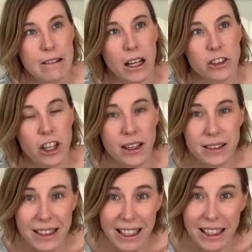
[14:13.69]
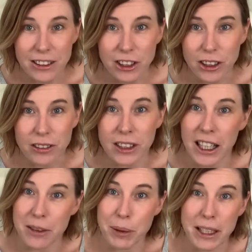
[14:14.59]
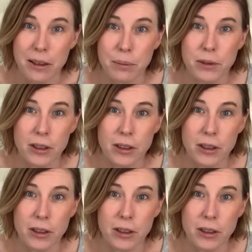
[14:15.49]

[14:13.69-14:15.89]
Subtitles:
adjusting to, he'd been